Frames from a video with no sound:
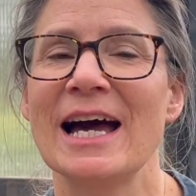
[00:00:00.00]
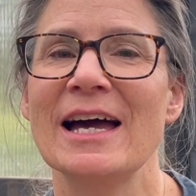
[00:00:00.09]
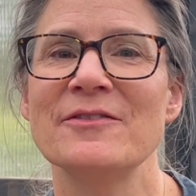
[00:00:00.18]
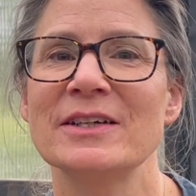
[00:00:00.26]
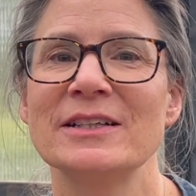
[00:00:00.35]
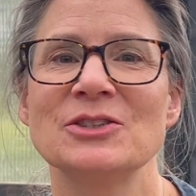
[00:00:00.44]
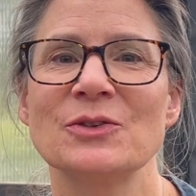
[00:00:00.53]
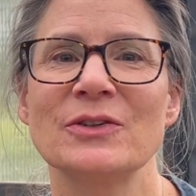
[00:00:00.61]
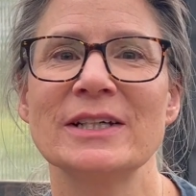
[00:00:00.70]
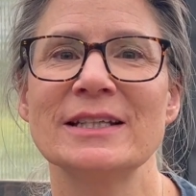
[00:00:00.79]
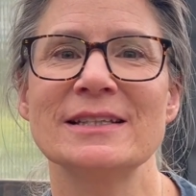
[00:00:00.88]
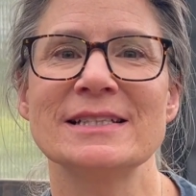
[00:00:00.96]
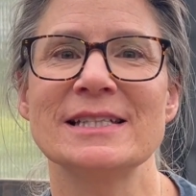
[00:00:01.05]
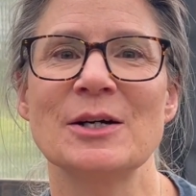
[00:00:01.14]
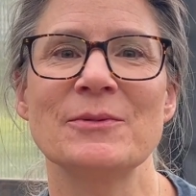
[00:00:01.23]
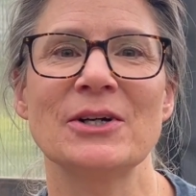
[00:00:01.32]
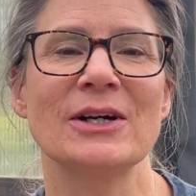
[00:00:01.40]
I've enjoyed the
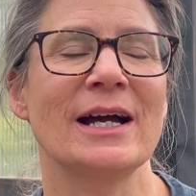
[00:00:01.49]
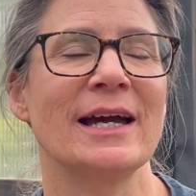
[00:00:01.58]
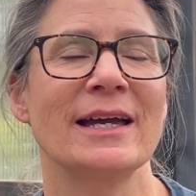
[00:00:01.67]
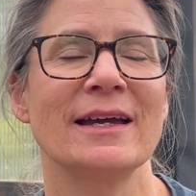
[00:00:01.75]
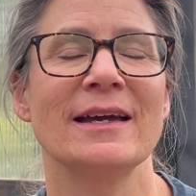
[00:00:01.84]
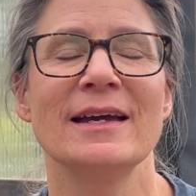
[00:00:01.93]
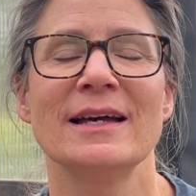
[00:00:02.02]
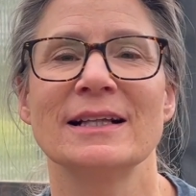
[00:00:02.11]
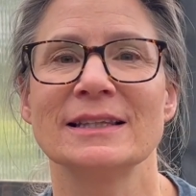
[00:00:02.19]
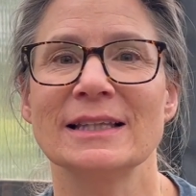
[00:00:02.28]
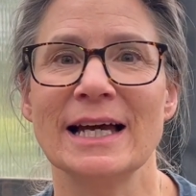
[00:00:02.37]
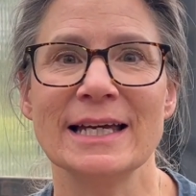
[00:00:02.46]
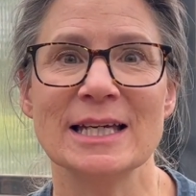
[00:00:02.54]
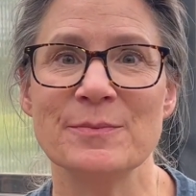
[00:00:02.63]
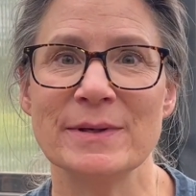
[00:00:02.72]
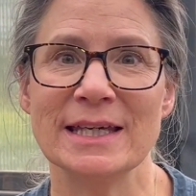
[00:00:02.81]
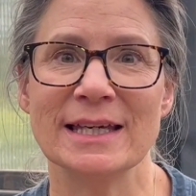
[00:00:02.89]
summer. I like
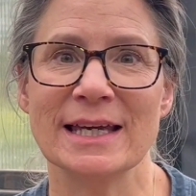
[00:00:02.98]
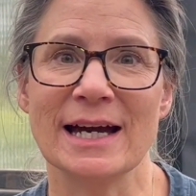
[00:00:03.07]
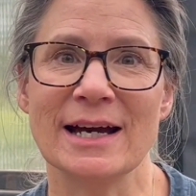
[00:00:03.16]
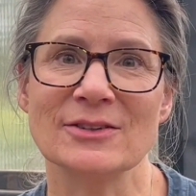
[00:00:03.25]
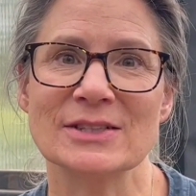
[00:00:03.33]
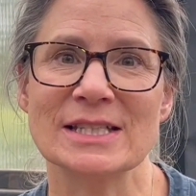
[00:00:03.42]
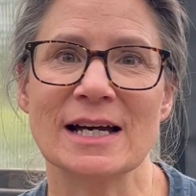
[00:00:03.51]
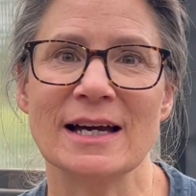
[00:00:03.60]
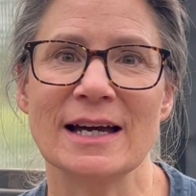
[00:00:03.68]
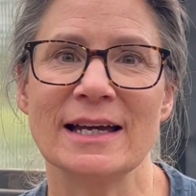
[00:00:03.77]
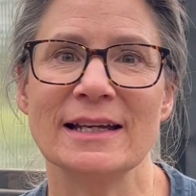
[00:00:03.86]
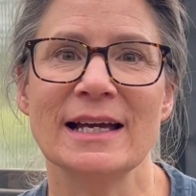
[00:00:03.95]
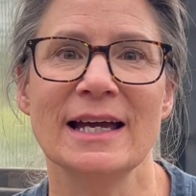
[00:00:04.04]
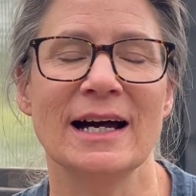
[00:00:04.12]
being outside.